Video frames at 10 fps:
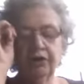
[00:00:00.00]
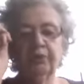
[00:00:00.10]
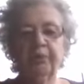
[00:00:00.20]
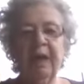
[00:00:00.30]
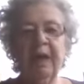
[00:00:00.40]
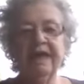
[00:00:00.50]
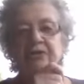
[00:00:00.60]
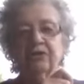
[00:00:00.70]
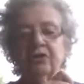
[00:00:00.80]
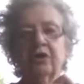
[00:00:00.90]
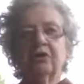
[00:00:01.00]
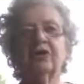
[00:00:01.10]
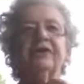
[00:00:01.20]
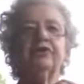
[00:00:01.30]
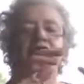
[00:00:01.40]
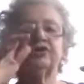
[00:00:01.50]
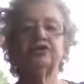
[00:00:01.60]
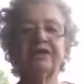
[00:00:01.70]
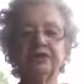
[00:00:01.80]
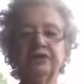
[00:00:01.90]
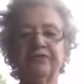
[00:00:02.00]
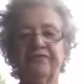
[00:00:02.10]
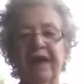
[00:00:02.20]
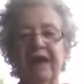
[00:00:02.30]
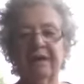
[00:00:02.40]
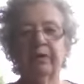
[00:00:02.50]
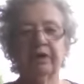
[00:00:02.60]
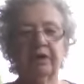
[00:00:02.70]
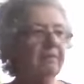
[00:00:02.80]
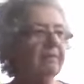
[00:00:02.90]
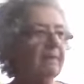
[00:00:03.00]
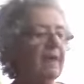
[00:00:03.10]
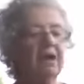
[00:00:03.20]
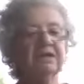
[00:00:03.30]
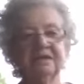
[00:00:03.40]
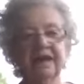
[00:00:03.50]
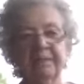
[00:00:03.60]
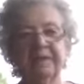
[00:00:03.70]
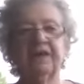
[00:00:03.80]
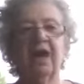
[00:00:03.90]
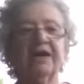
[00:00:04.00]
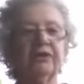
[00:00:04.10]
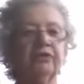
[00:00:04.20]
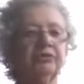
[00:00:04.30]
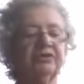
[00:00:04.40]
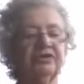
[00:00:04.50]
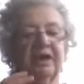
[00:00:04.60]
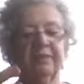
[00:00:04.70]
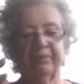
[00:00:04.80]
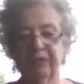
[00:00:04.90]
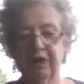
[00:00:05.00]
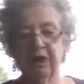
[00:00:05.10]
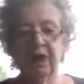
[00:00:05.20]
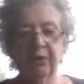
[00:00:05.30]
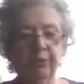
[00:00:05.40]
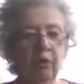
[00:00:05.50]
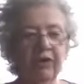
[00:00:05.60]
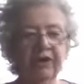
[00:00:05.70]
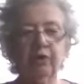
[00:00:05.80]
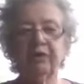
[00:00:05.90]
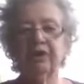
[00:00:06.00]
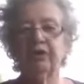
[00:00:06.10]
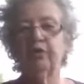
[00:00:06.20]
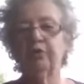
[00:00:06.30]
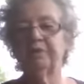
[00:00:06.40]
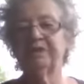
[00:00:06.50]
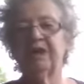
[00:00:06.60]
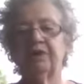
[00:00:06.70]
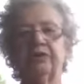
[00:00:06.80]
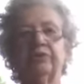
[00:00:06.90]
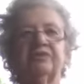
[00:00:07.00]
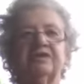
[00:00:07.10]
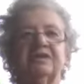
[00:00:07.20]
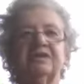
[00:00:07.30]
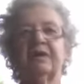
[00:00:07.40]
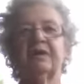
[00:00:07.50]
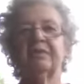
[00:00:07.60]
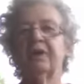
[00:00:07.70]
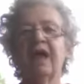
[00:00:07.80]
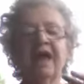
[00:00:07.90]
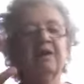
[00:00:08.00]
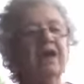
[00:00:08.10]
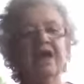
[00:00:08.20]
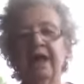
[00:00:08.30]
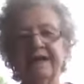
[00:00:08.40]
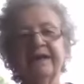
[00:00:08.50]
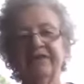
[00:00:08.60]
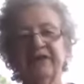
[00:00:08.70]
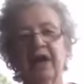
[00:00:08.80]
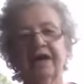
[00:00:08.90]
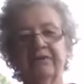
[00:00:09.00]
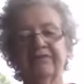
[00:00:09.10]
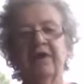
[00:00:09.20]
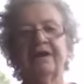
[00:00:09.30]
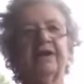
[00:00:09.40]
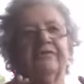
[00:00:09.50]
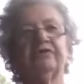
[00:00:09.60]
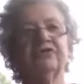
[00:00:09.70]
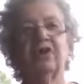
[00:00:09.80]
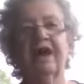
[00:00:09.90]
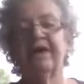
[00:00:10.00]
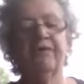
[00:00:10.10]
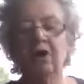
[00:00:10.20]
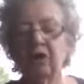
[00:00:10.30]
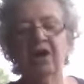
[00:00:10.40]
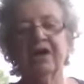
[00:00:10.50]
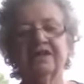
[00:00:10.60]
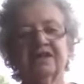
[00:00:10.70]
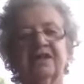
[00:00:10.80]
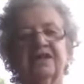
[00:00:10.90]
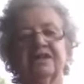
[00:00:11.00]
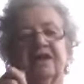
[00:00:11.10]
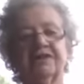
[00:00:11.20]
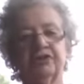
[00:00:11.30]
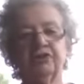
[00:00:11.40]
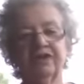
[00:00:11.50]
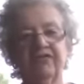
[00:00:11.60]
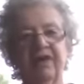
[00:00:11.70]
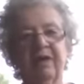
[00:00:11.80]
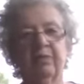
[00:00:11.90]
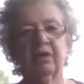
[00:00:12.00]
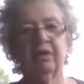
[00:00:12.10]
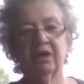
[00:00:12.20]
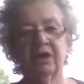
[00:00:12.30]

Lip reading: paint, like you stretch your fabric on something. I use embroidery hoops. I use anything I can find. I have all kinds of things that I stretch fabric on.